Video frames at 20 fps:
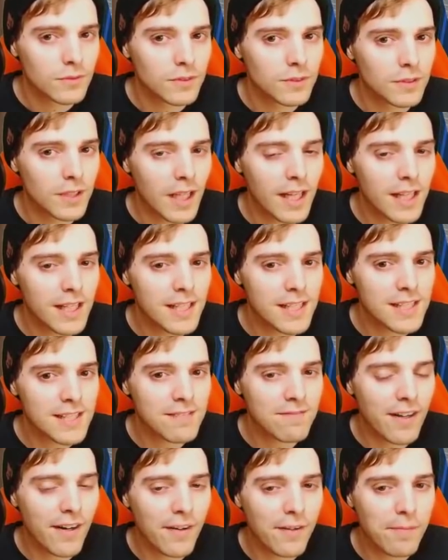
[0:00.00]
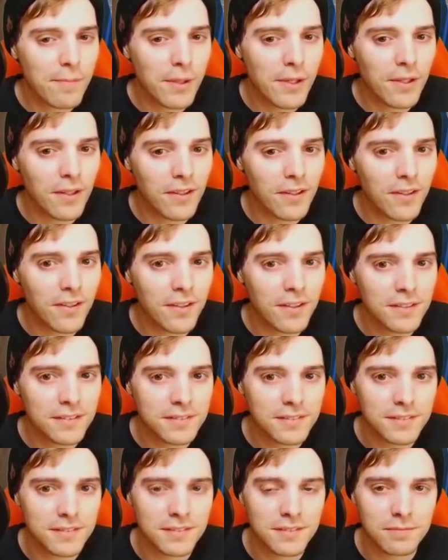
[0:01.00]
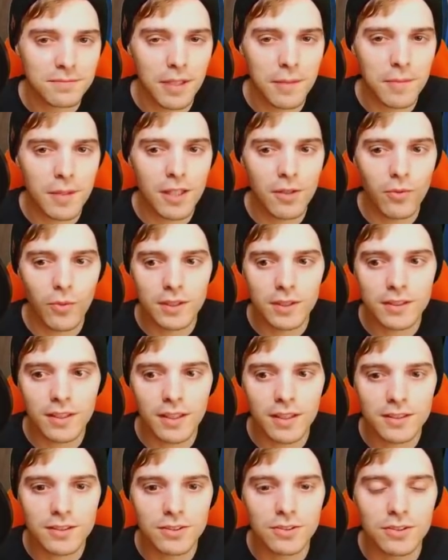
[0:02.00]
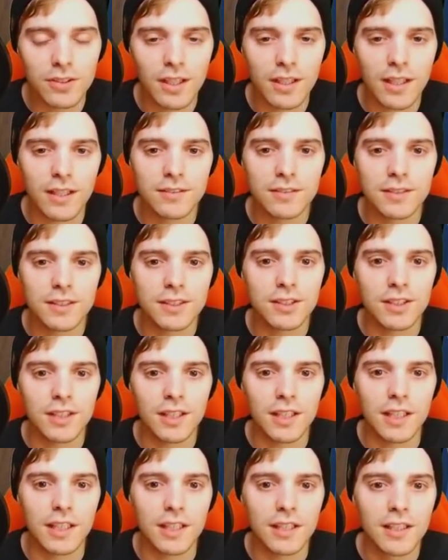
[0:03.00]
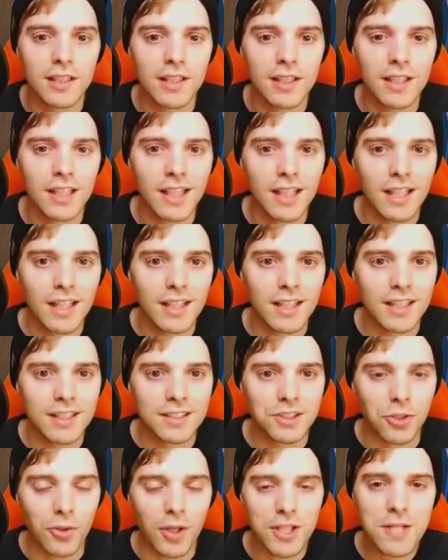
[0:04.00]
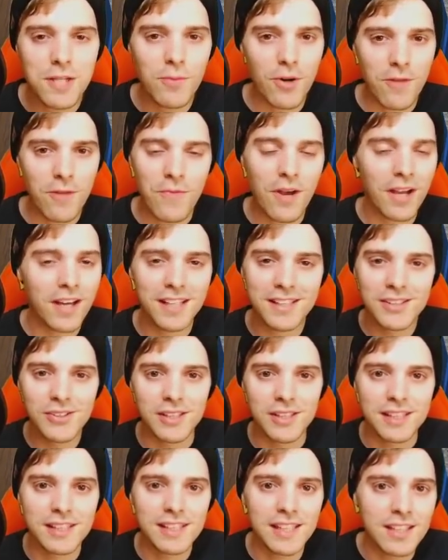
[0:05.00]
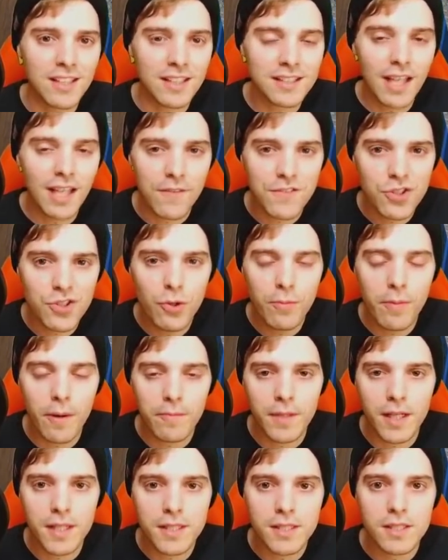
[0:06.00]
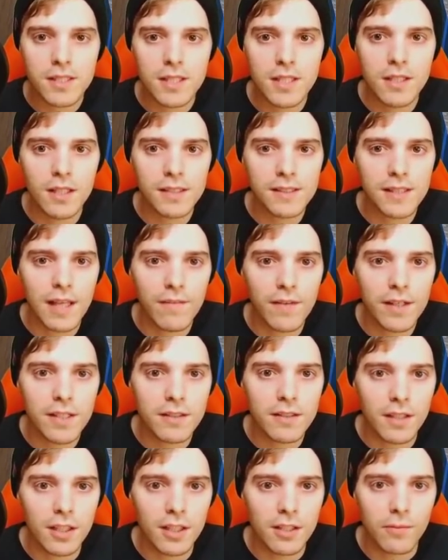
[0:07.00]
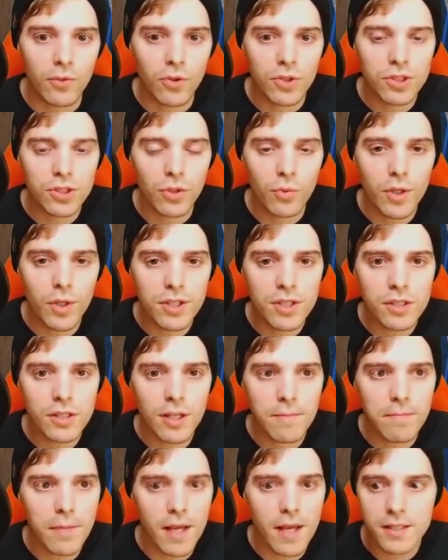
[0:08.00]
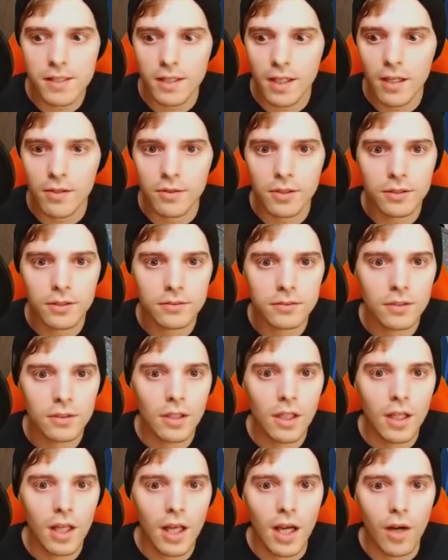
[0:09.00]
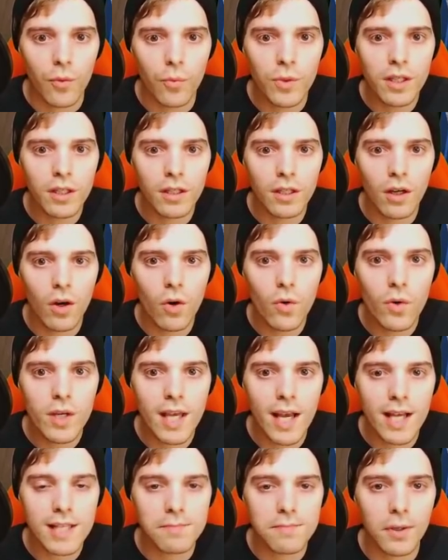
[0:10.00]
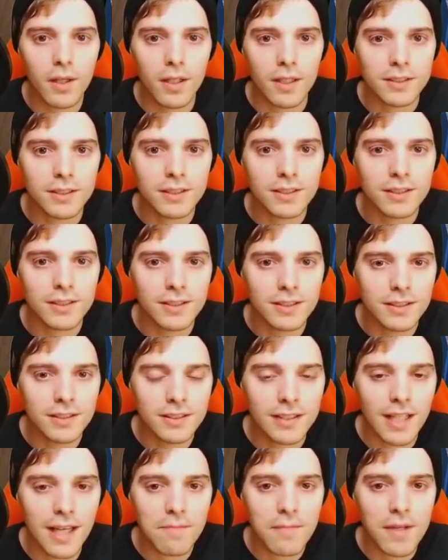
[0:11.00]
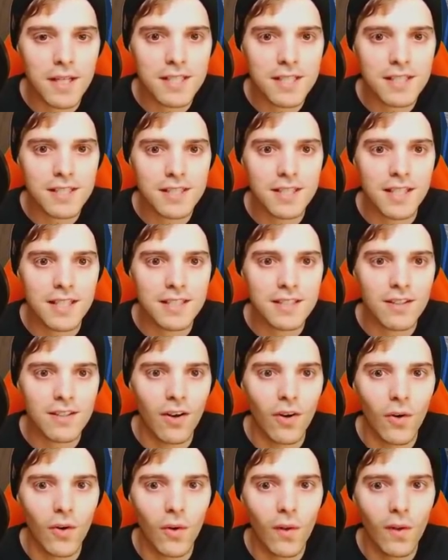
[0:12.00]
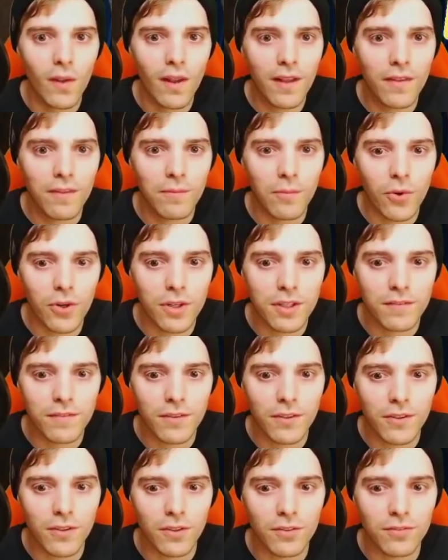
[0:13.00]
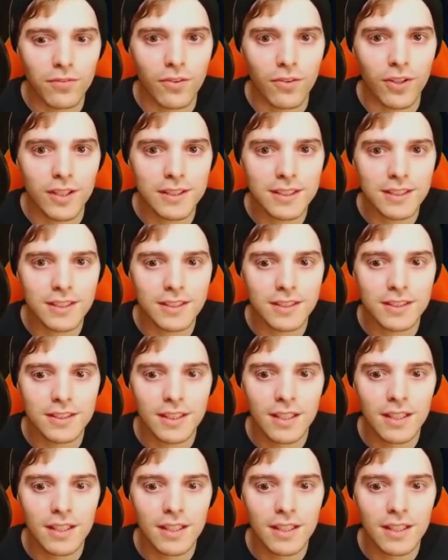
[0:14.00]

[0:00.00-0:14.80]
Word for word: That is very peculiar. Maybe he wants us to knock out this Jirachi, but I'm not gonna do it. He doesn't have scoop up nets. He doesn't have anything anymore, so we're just gonna pass it out. And we can... Oh, he has boss. That makes things a whole lot more difficult for us.